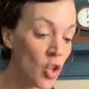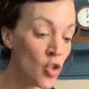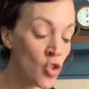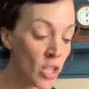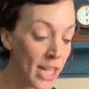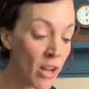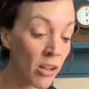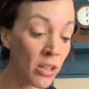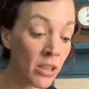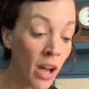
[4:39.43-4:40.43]
"She and
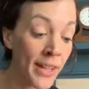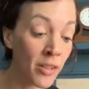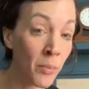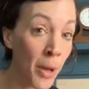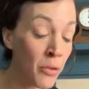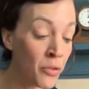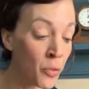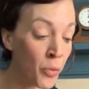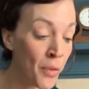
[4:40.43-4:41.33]
Uncle Lionel both saw